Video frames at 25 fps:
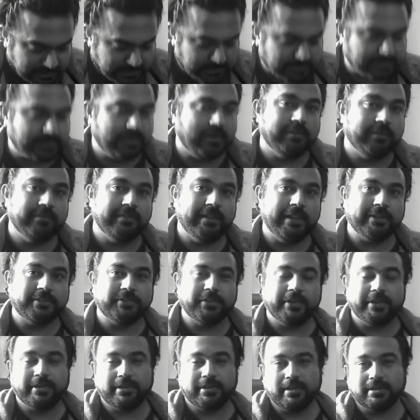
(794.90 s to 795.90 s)
of electric
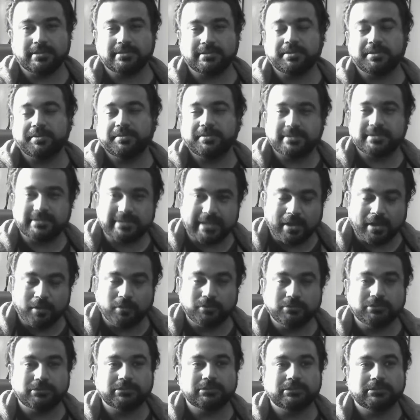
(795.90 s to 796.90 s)
guitar. Some of the
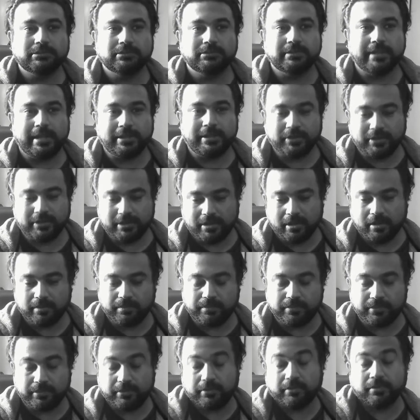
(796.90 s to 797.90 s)
sounds that you cannot
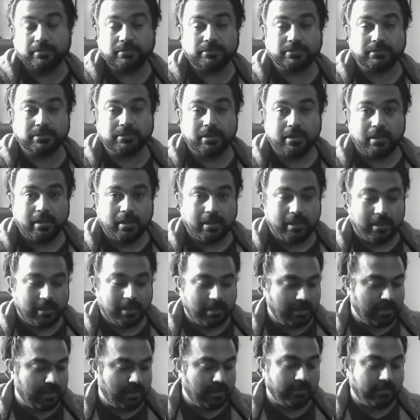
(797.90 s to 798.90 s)
produce
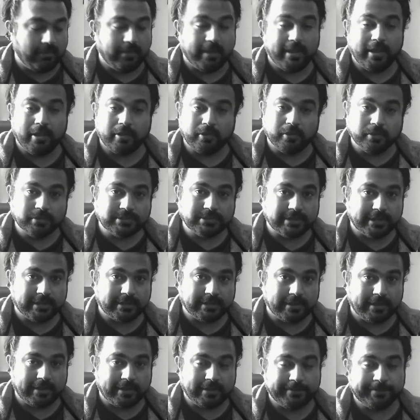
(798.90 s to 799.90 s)
via acoustic
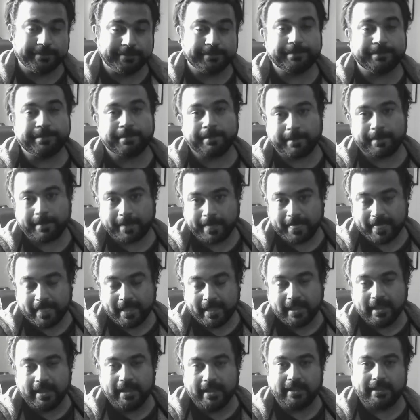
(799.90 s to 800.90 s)
guitar
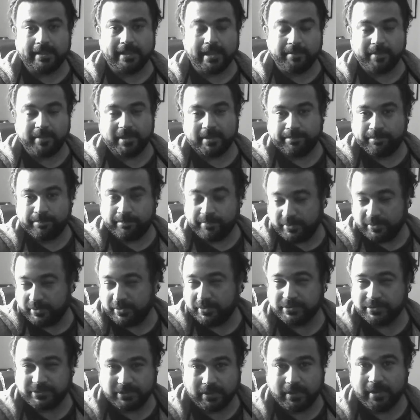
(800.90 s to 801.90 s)
can be
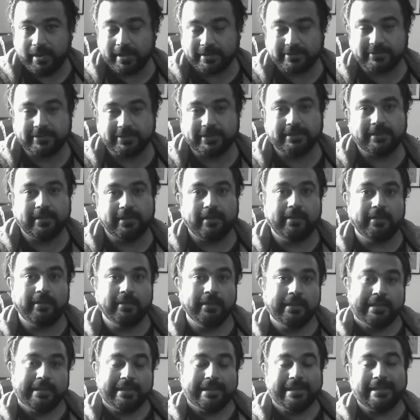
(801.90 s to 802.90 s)
produced on electric guitar.
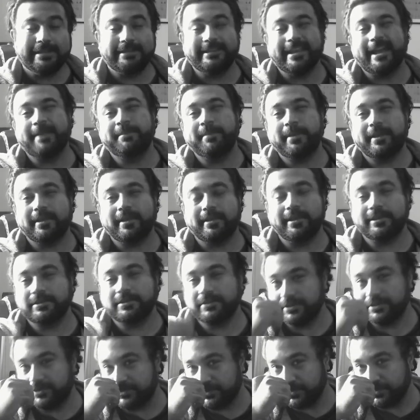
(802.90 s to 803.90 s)
It can be
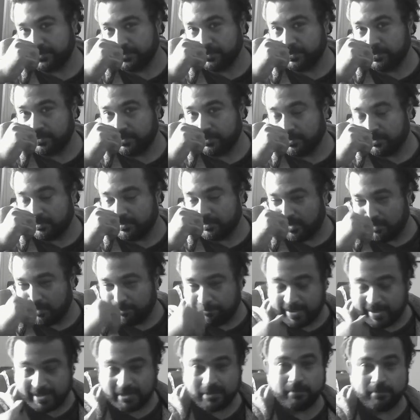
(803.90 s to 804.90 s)
connected to a
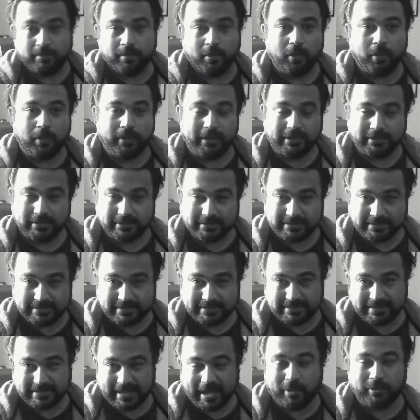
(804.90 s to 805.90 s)
pedal board, and the
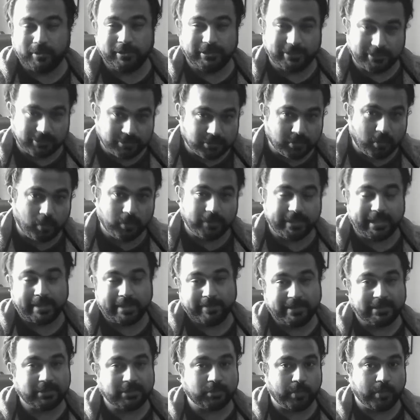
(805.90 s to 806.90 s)
sound and the tone can be
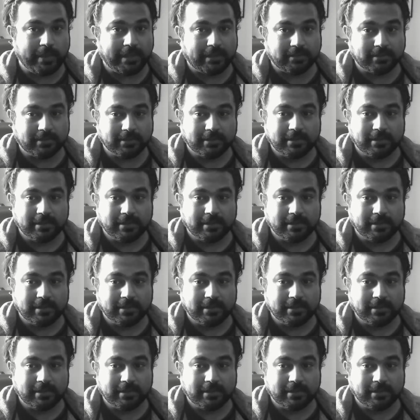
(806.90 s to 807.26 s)
tweaked.